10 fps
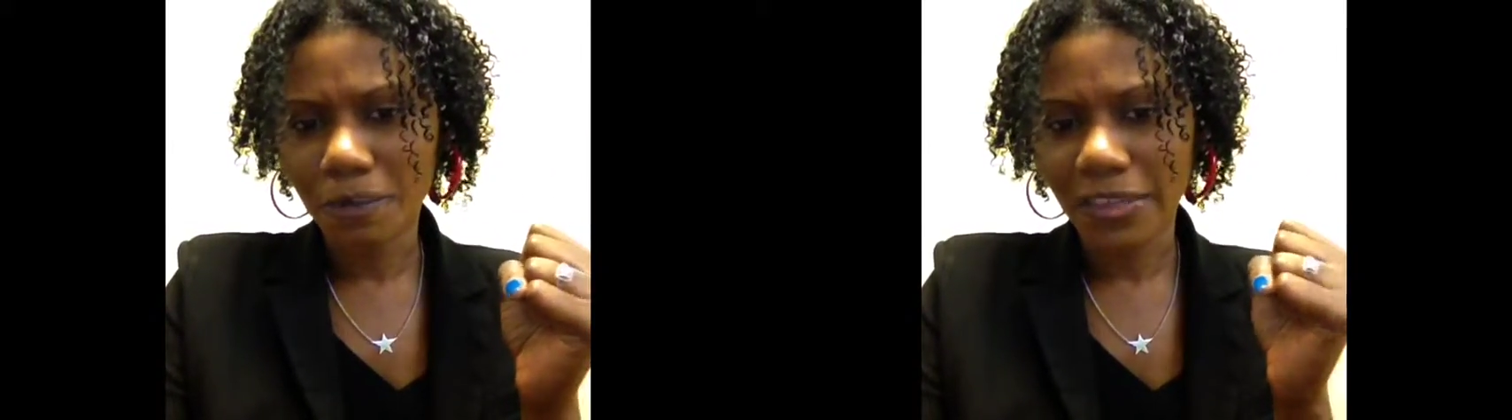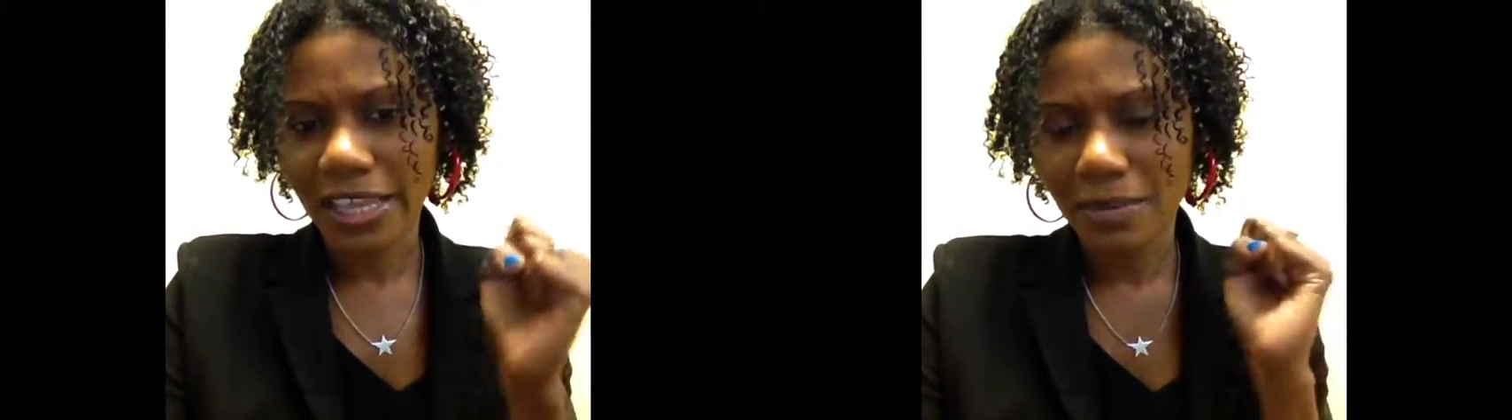
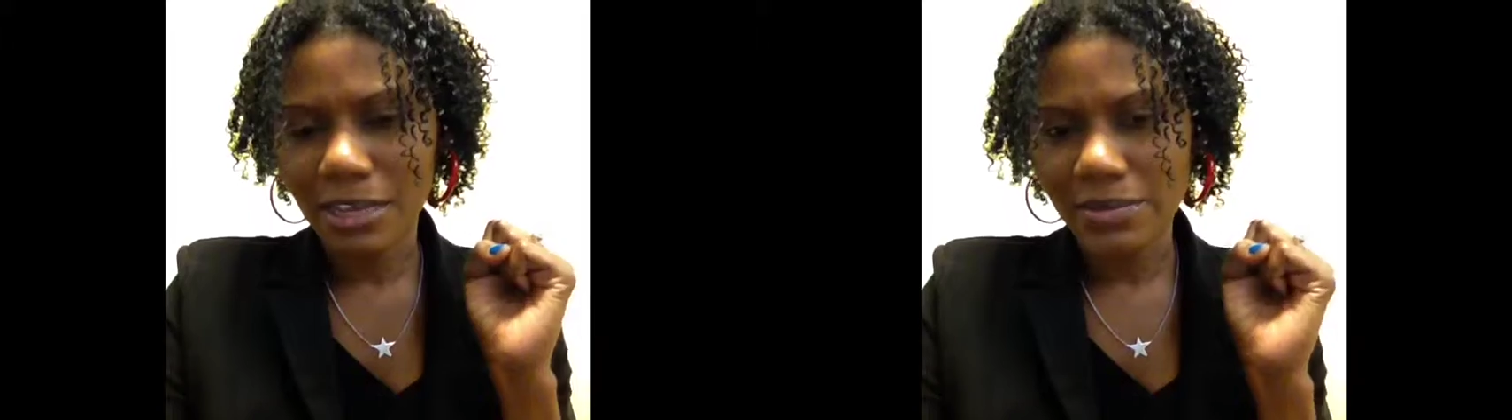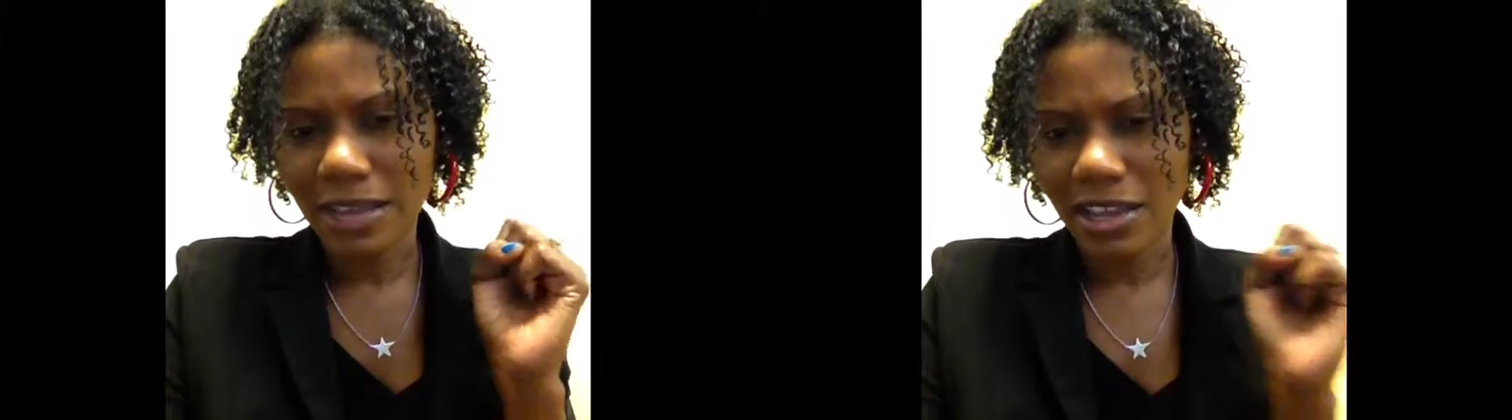Like it
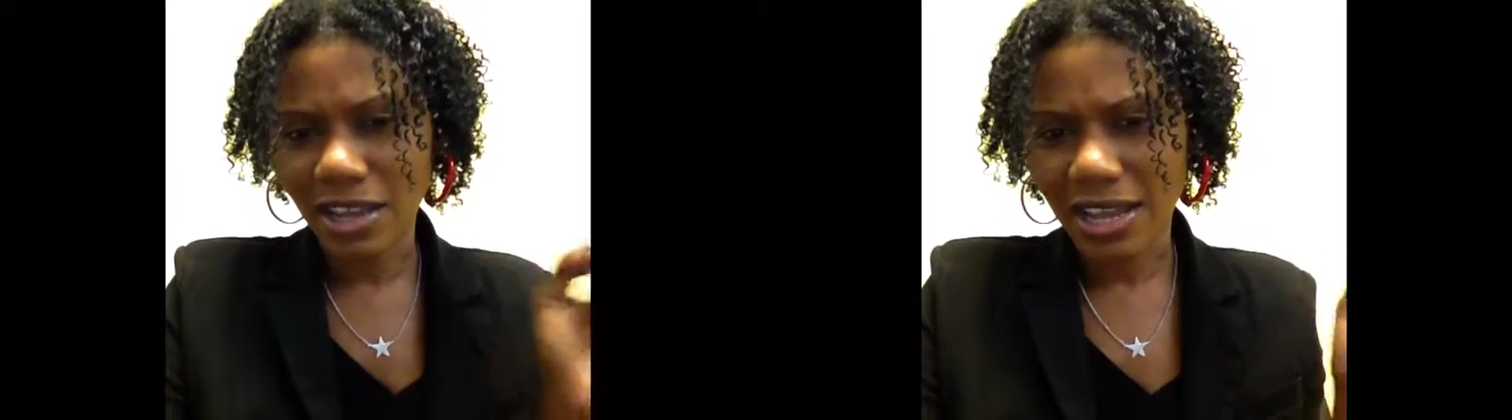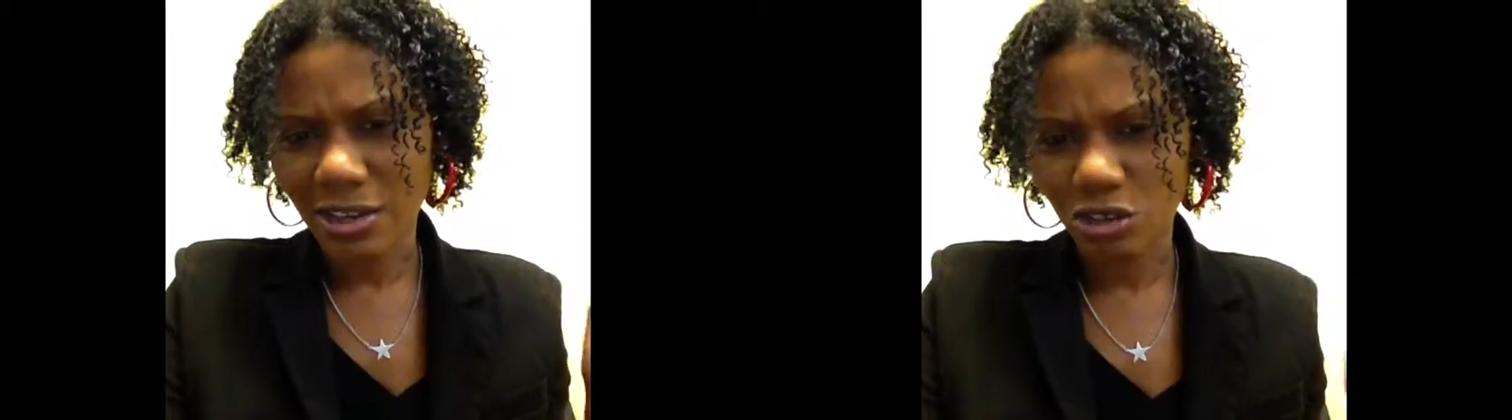makes my hair
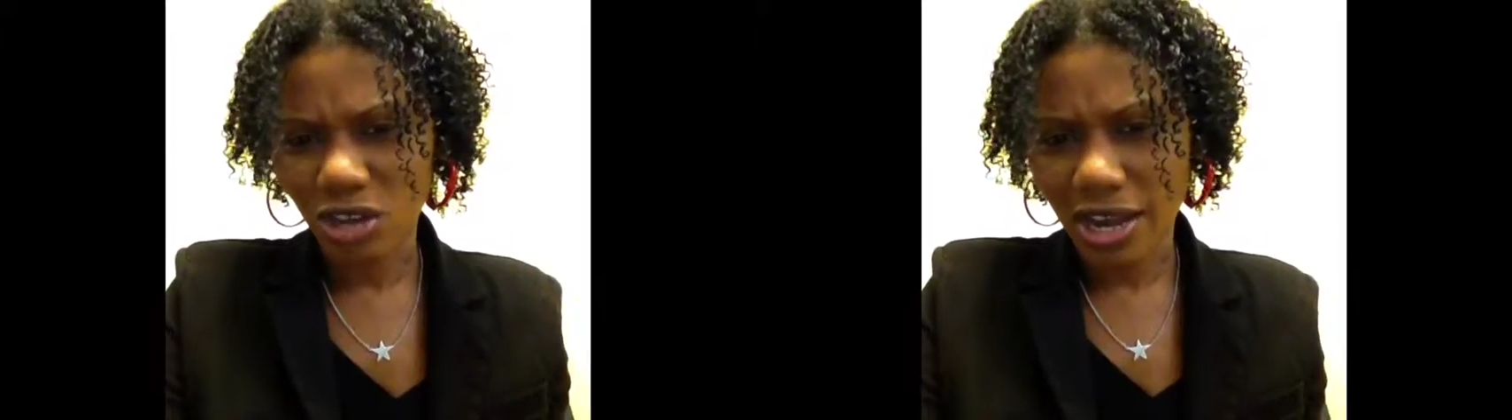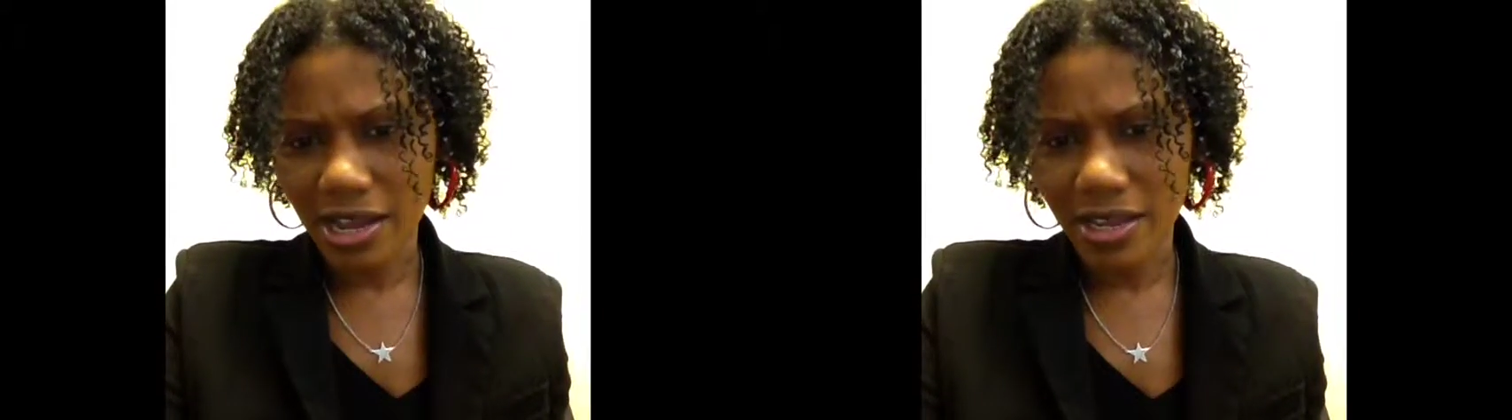kind of
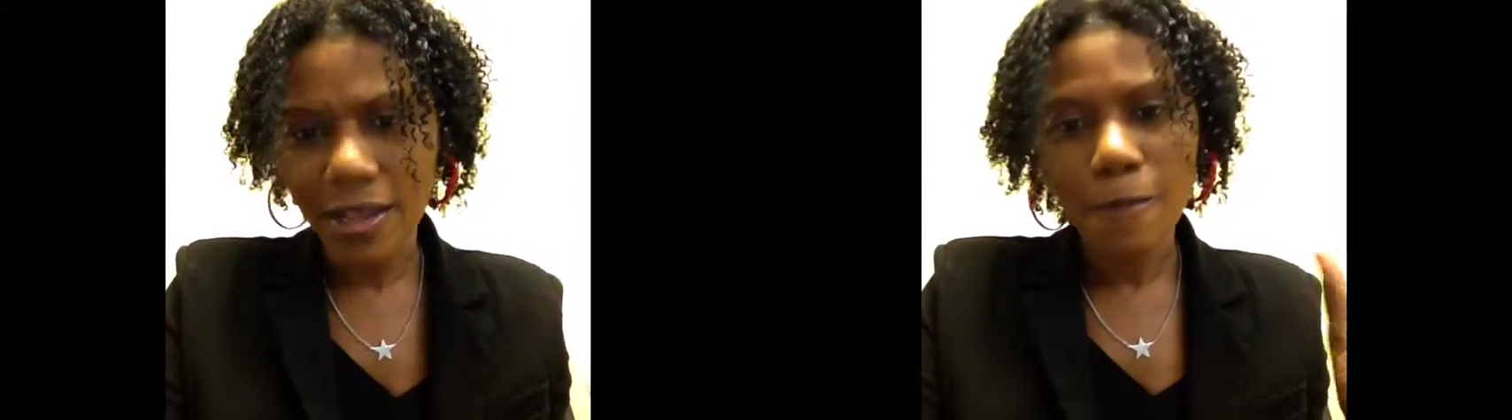dry.